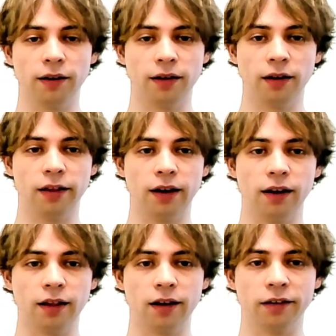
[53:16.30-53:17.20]
design
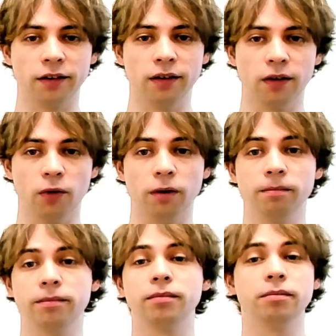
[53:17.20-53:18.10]
discussion or
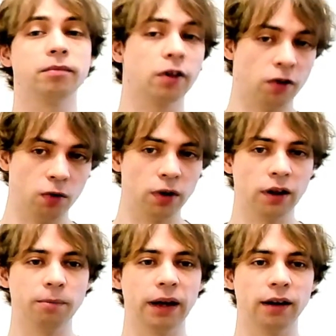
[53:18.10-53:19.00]
student
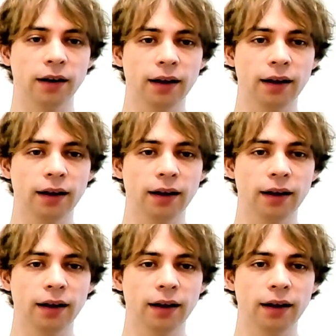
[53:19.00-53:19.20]
debate.